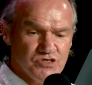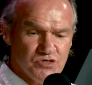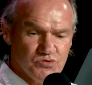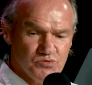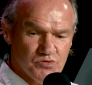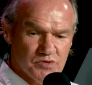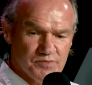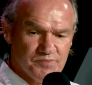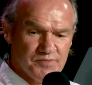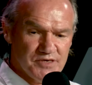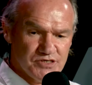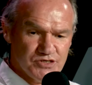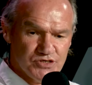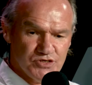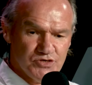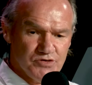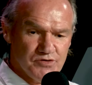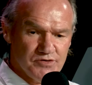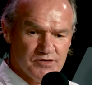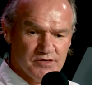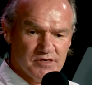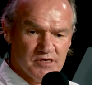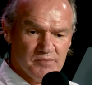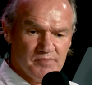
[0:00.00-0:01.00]
would be
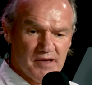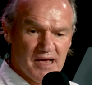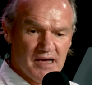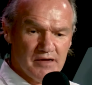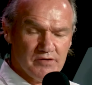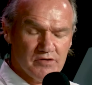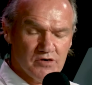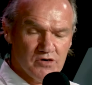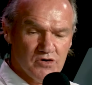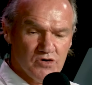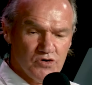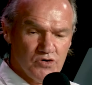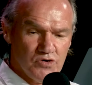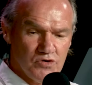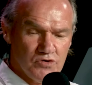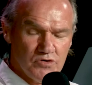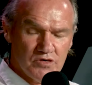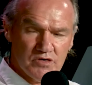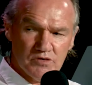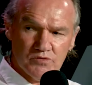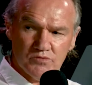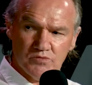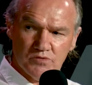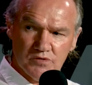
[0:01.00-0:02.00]
tutored about who
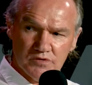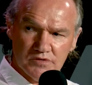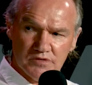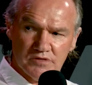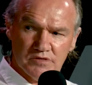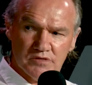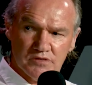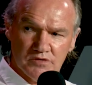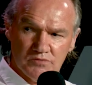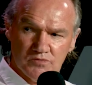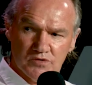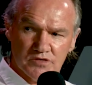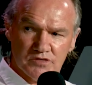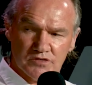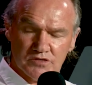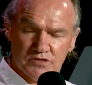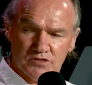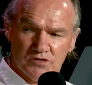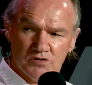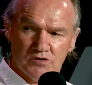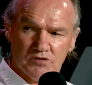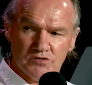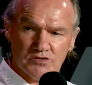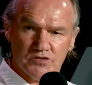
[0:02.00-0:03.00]
you would and wouldn't
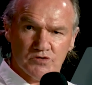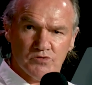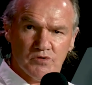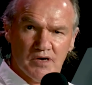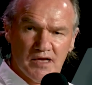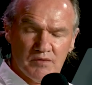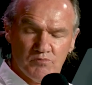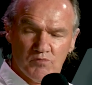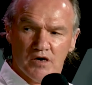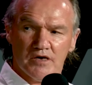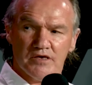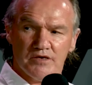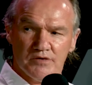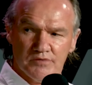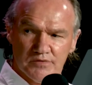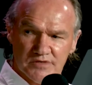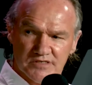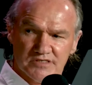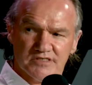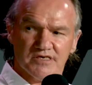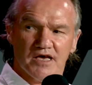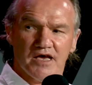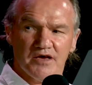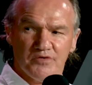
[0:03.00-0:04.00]
talk to and what you would
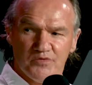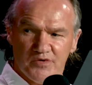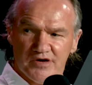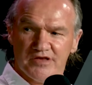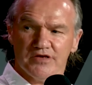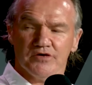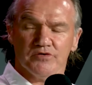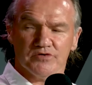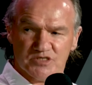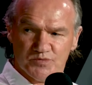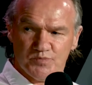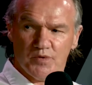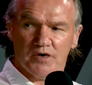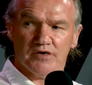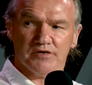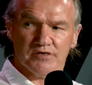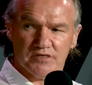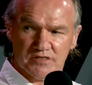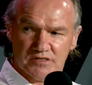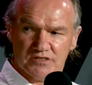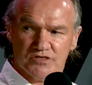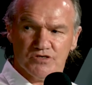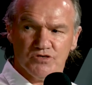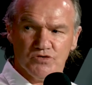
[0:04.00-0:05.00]
say when you were
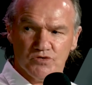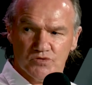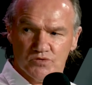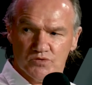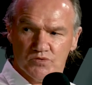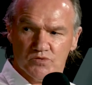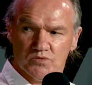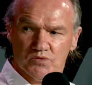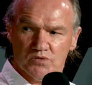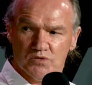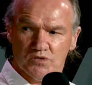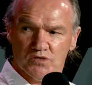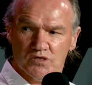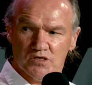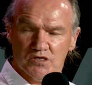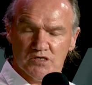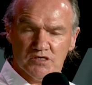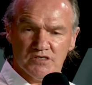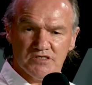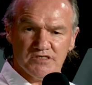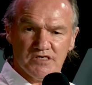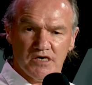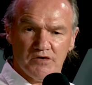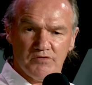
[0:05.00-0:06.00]
spoken to. Yeah.
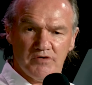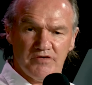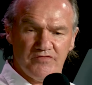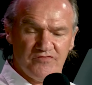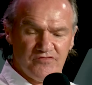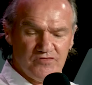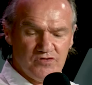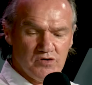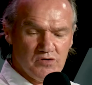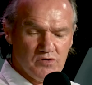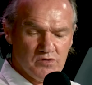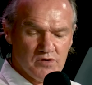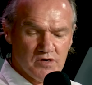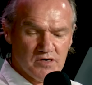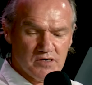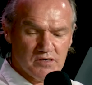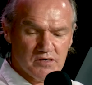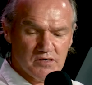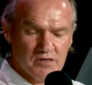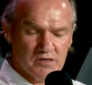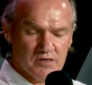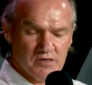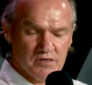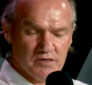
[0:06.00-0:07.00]
So if you were,
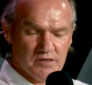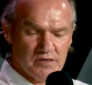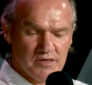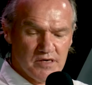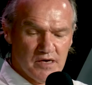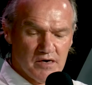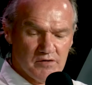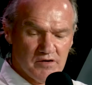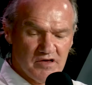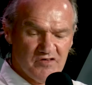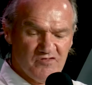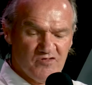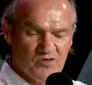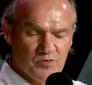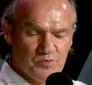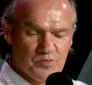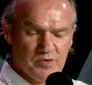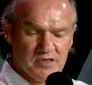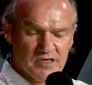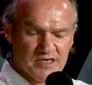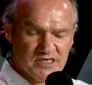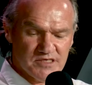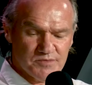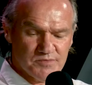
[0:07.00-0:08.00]
you know, if a
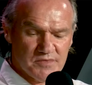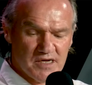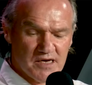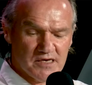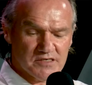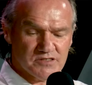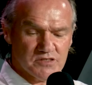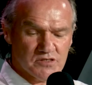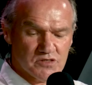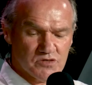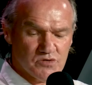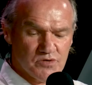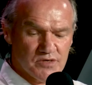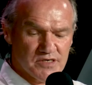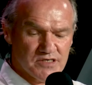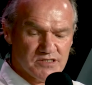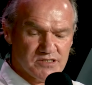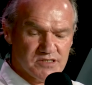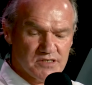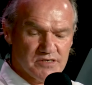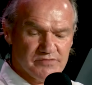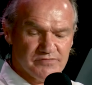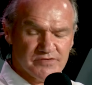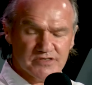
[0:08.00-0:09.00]
policeman asked you a
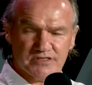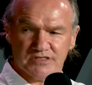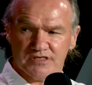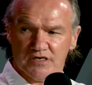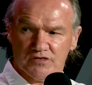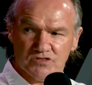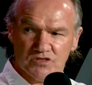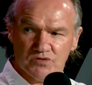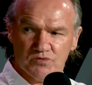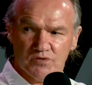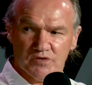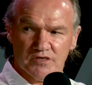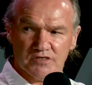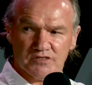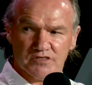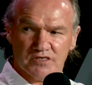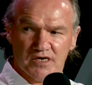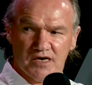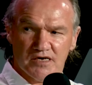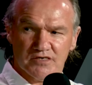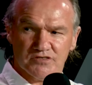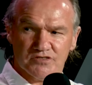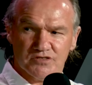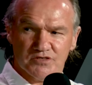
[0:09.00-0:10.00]
question, if a social worker
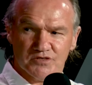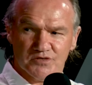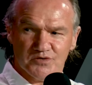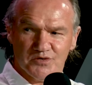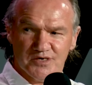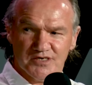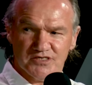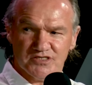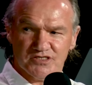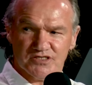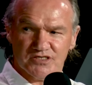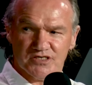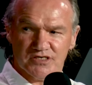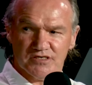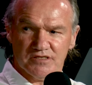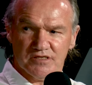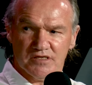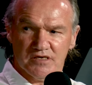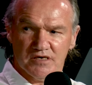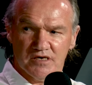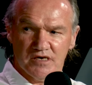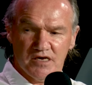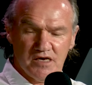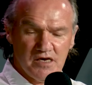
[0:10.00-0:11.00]
asked you a question,
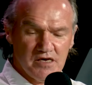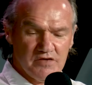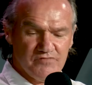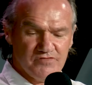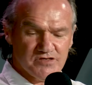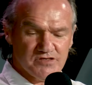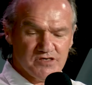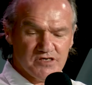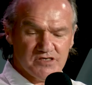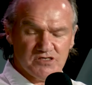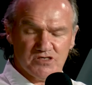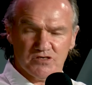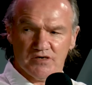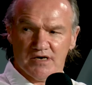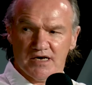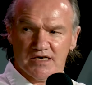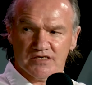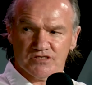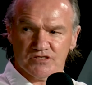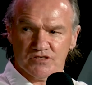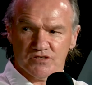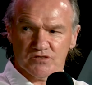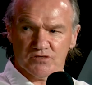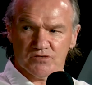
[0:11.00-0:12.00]
if a teacher
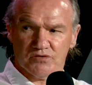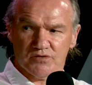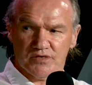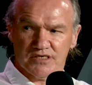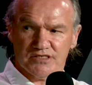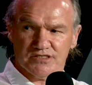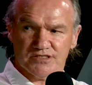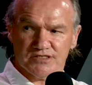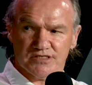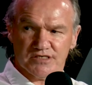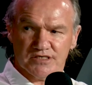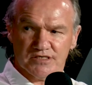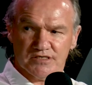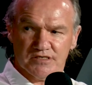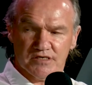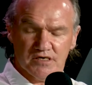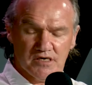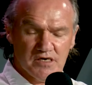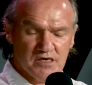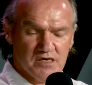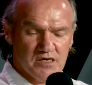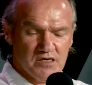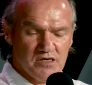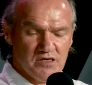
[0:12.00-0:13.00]
asked you a question,
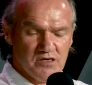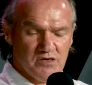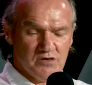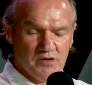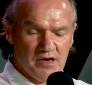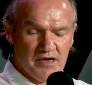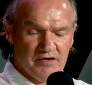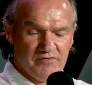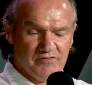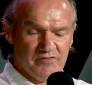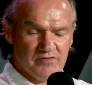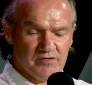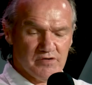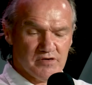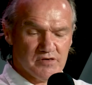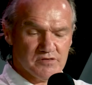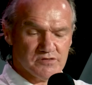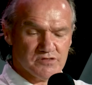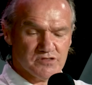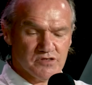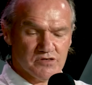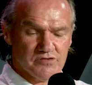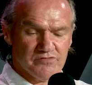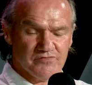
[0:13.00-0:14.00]
you have
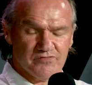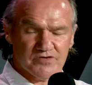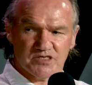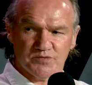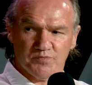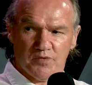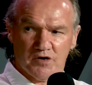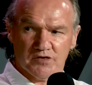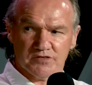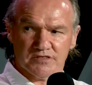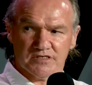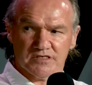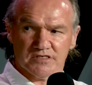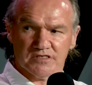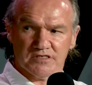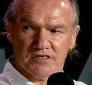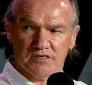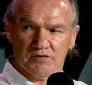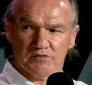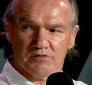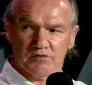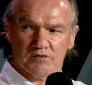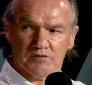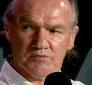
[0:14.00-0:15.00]
sort of responses
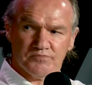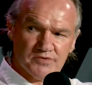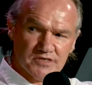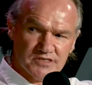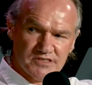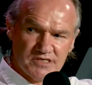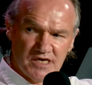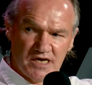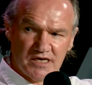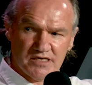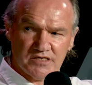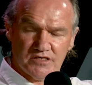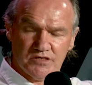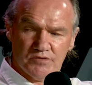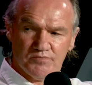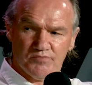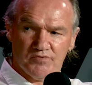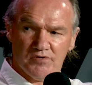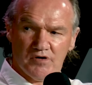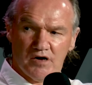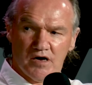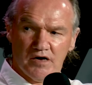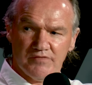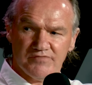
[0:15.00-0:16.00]
that protect your
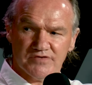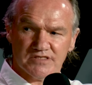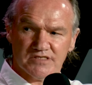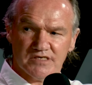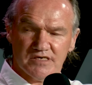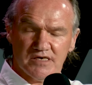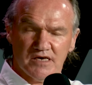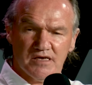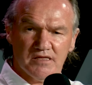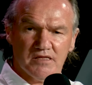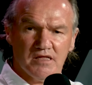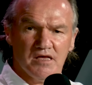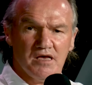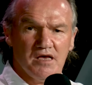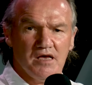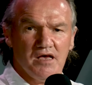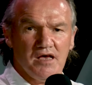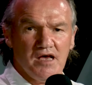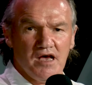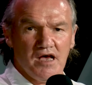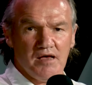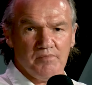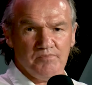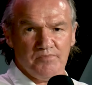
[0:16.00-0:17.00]
privacy. And,
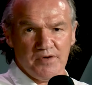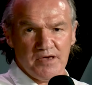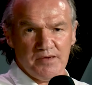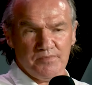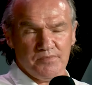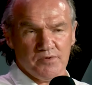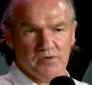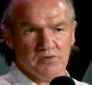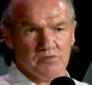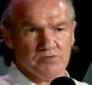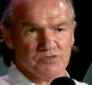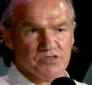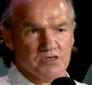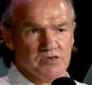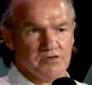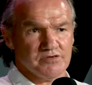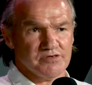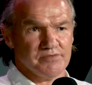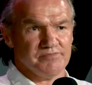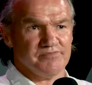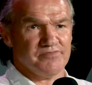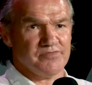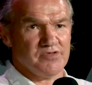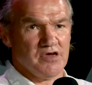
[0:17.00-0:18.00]
and people sort
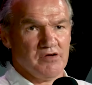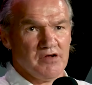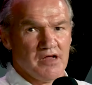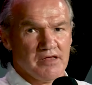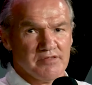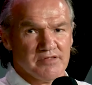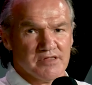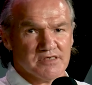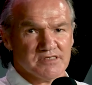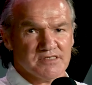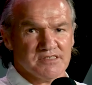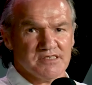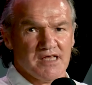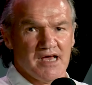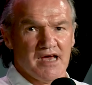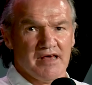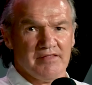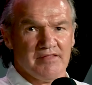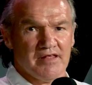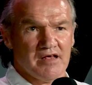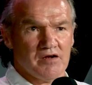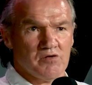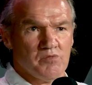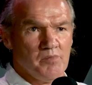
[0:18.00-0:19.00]
of don't
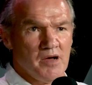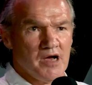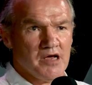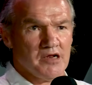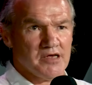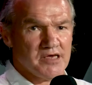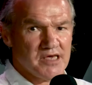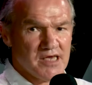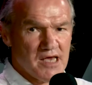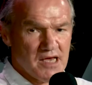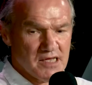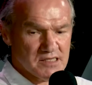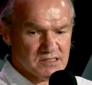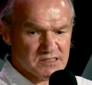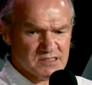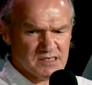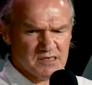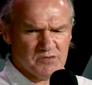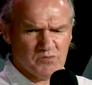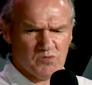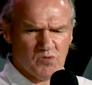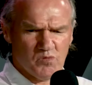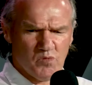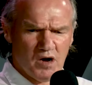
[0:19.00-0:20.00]
understand that or might again say,
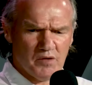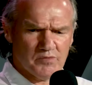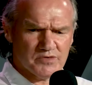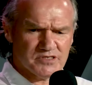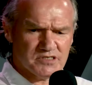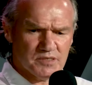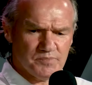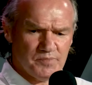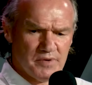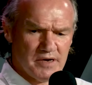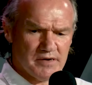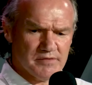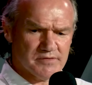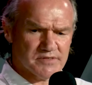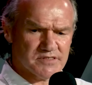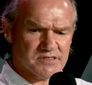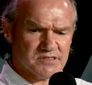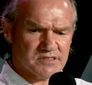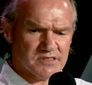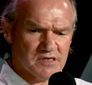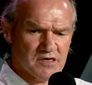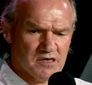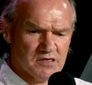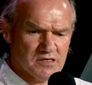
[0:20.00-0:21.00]
well, why would your
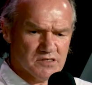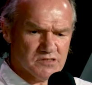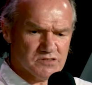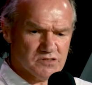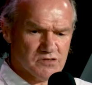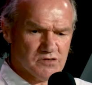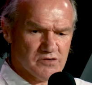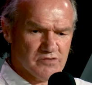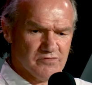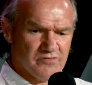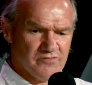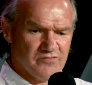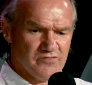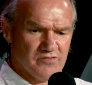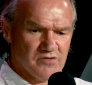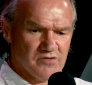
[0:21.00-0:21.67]
parents sort of